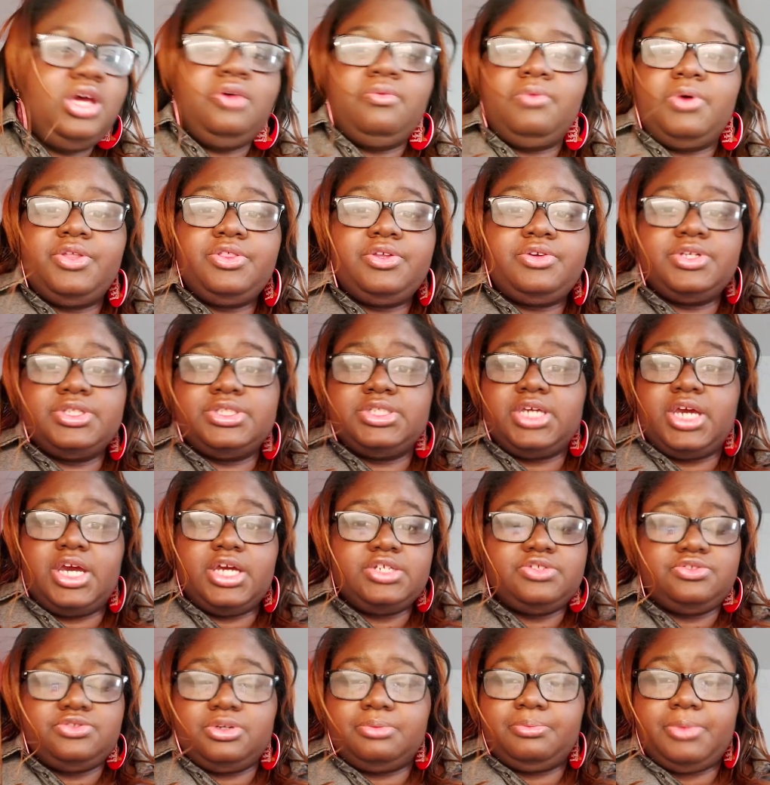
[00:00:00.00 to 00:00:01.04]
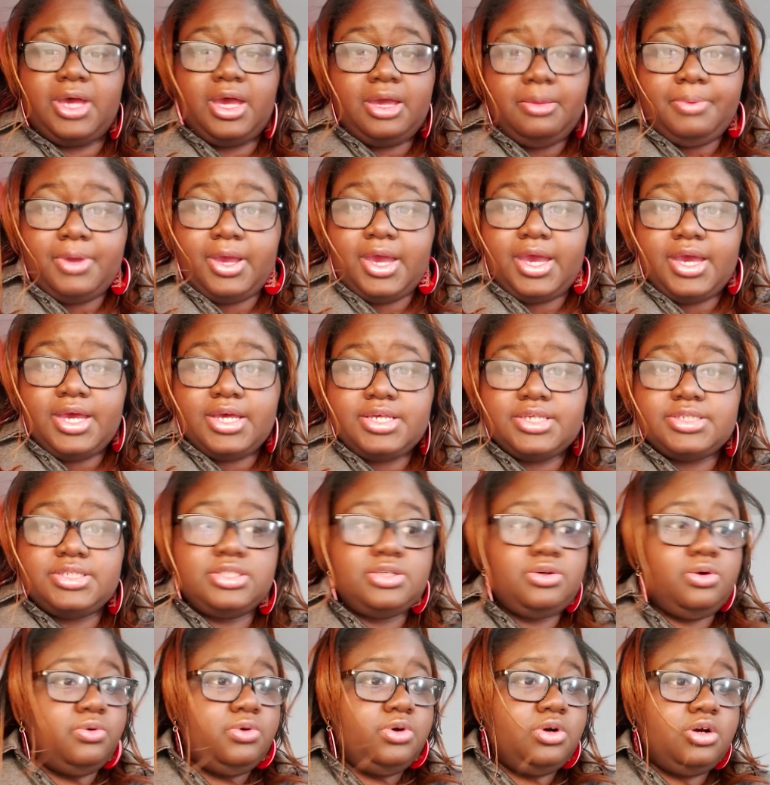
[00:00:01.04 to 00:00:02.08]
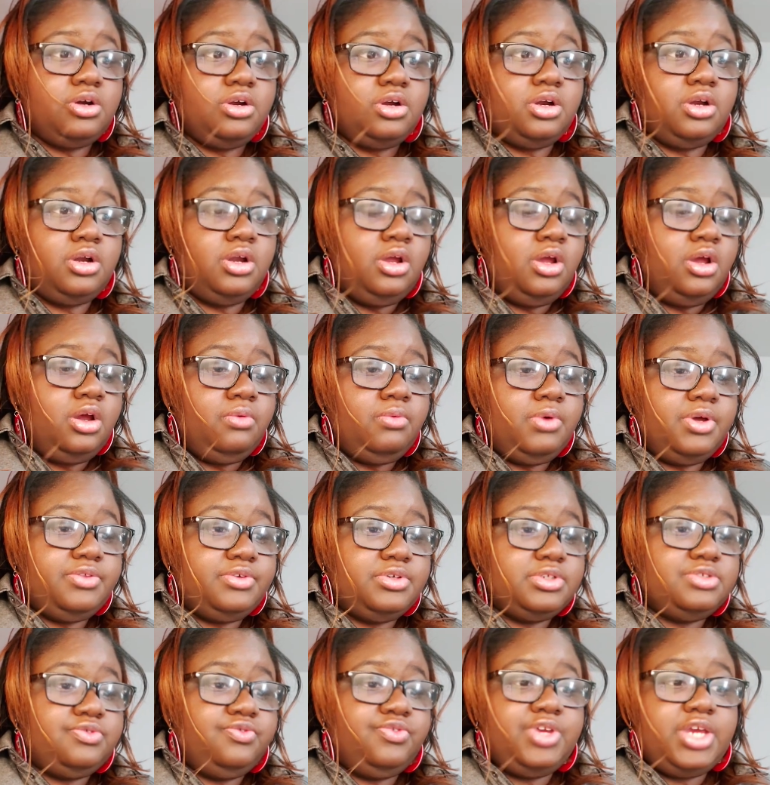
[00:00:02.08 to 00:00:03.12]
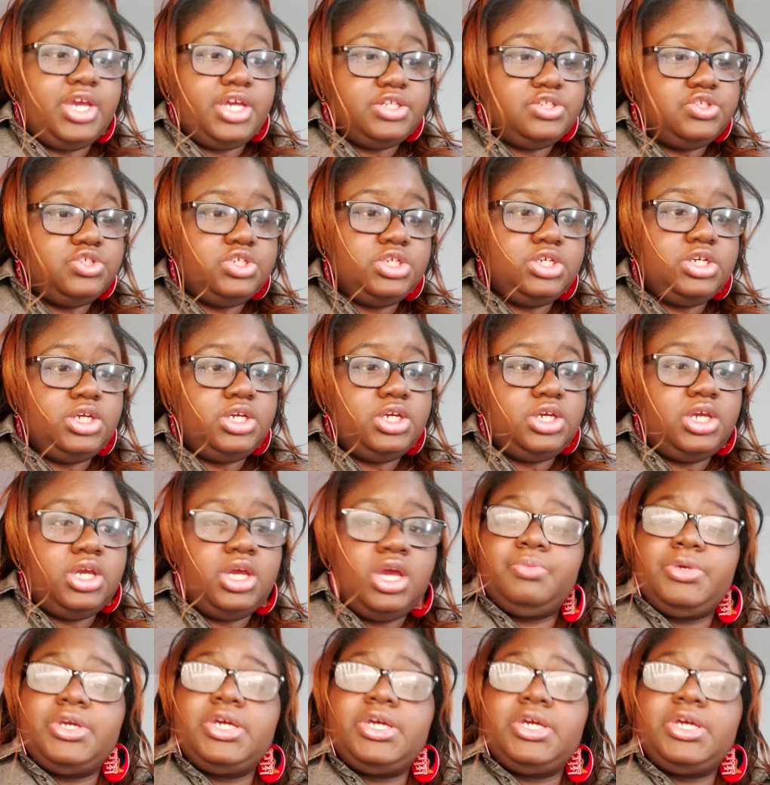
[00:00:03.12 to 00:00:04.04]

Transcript: whether it's gastric bypass or whether it's VSG,